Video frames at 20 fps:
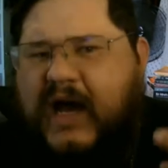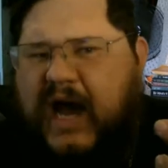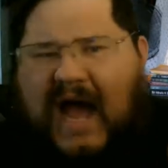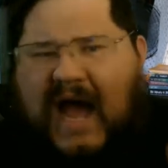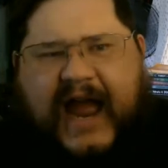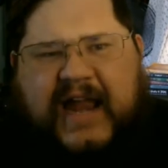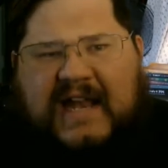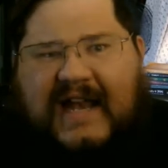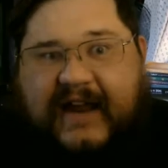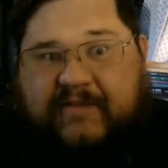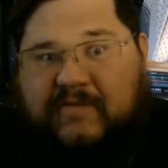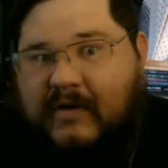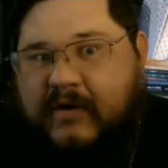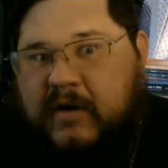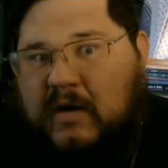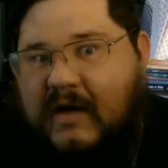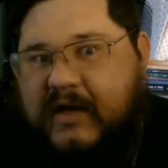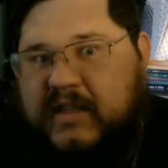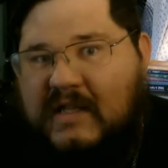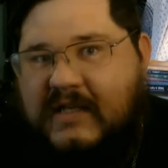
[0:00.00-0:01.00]
I'd never
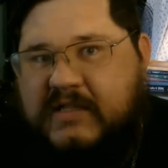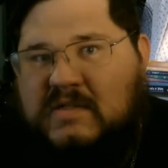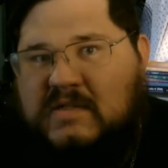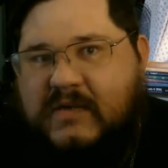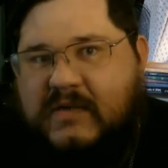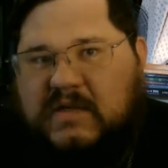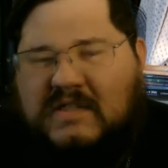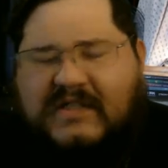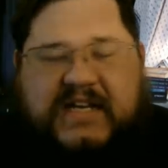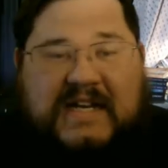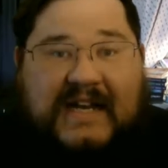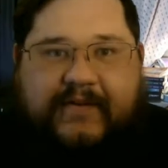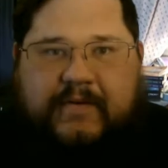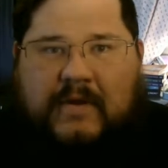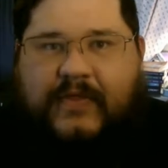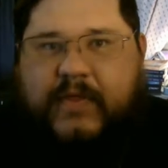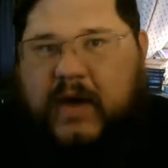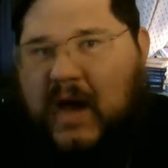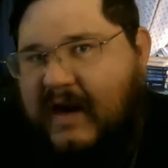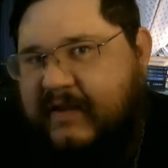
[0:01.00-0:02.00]
heard of this source. I'd never
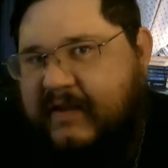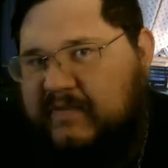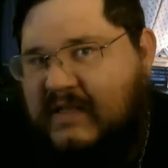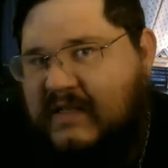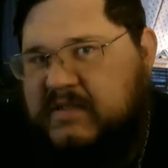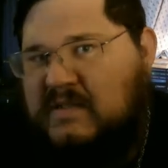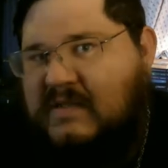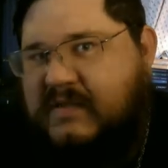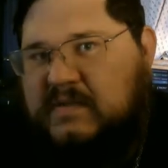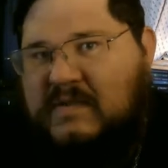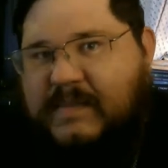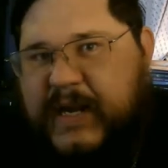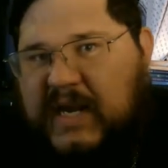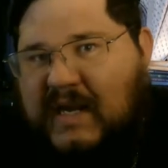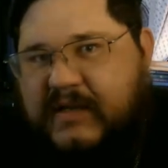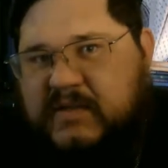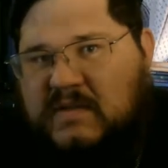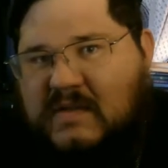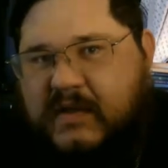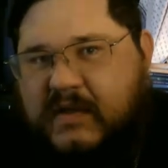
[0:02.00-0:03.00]
thought of this as
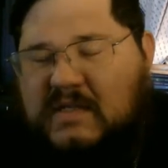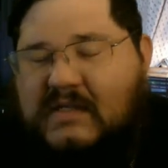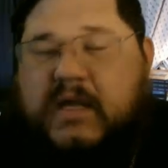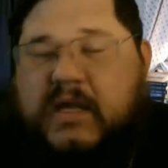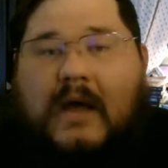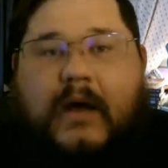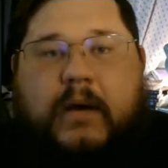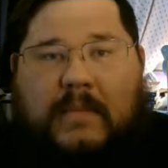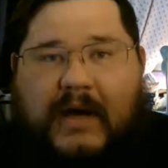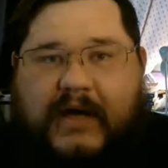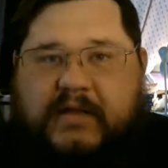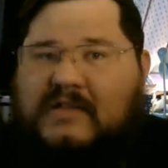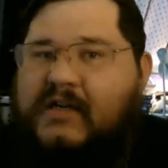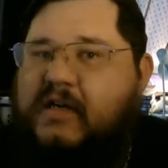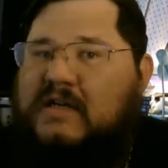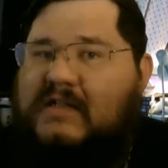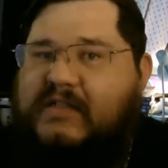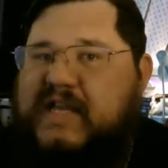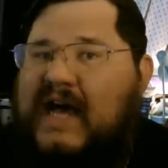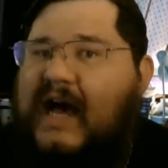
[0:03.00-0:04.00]
being a source, but it
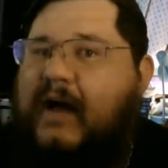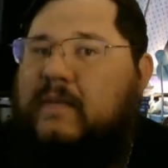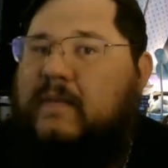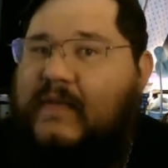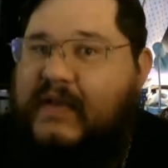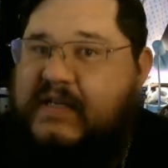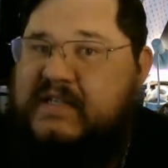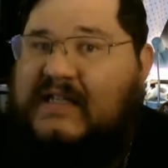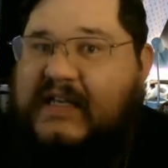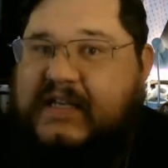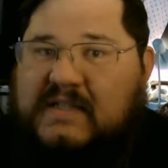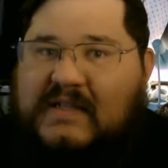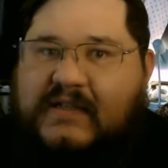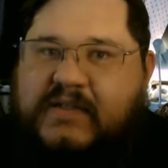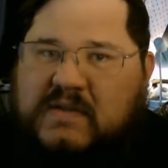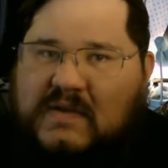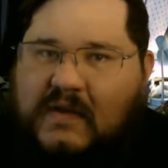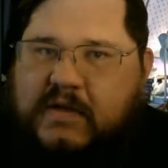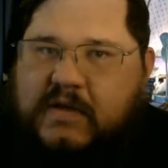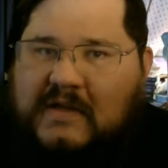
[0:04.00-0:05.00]
turns out this is a
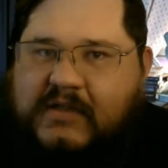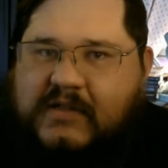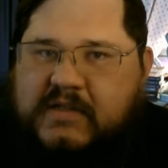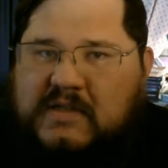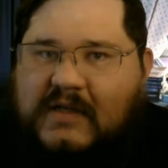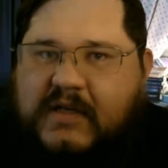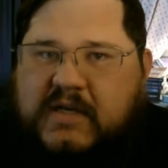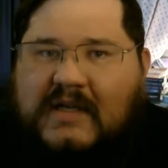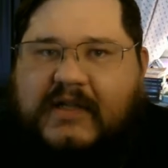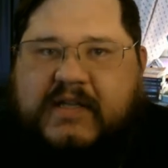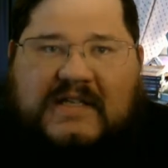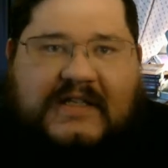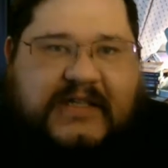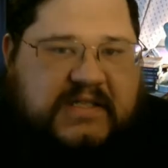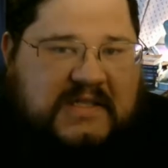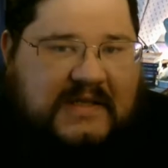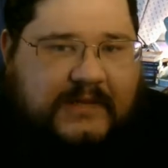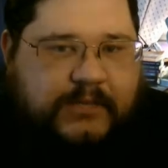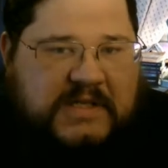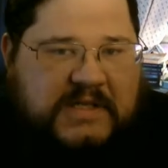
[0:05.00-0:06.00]
source. This
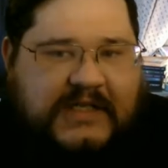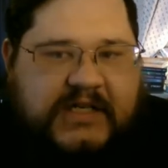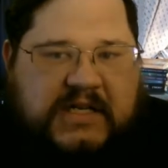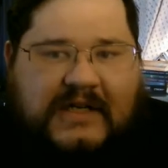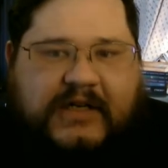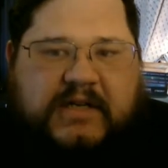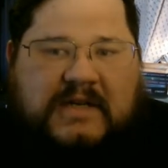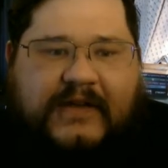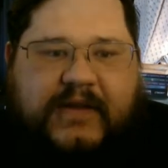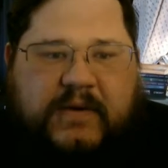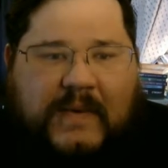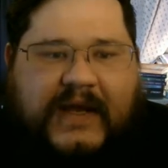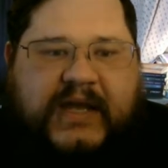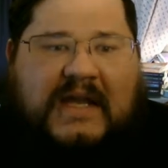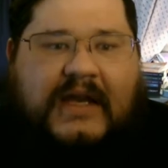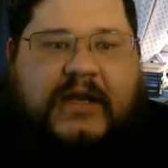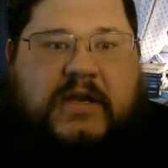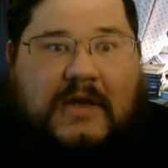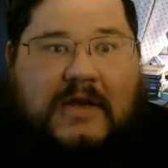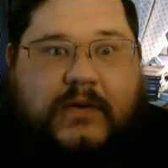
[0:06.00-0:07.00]
is a material that we
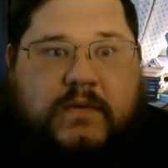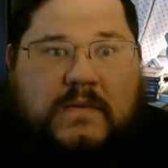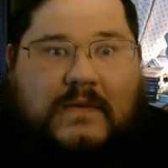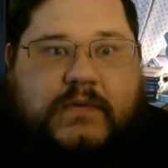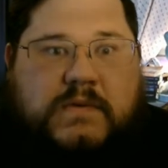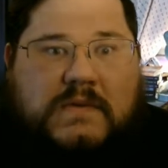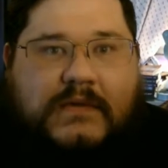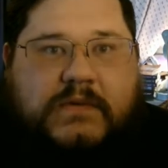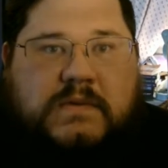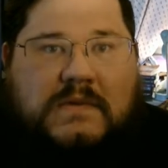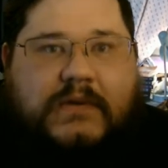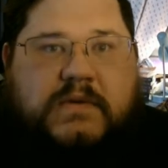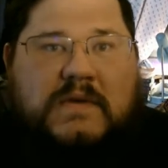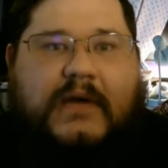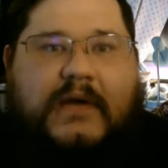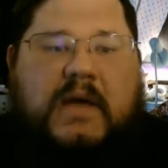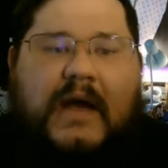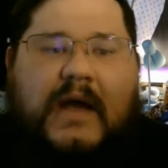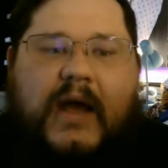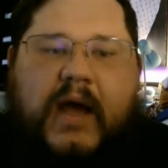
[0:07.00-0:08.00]
can use
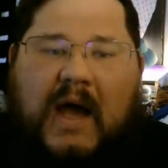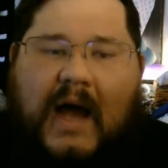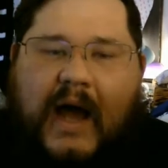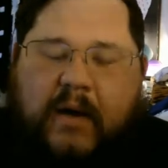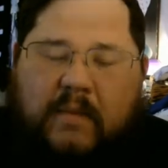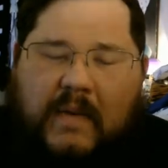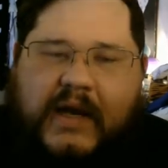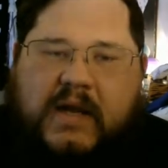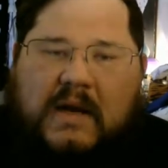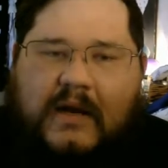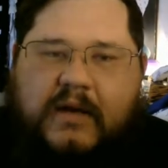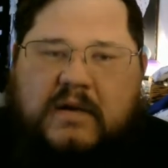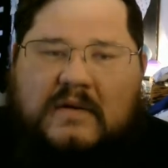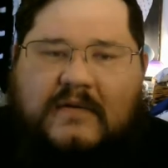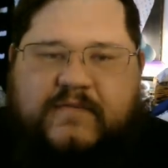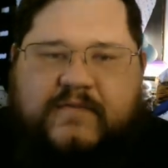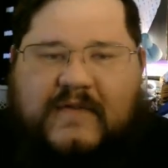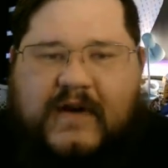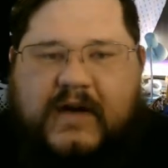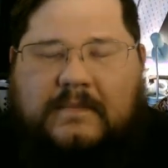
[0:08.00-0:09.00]
and we can learn
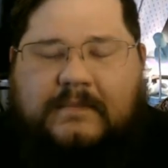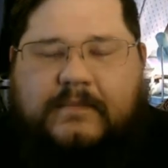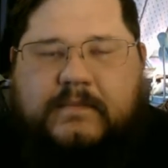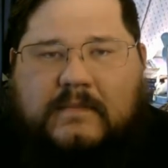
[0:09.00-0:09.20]
from.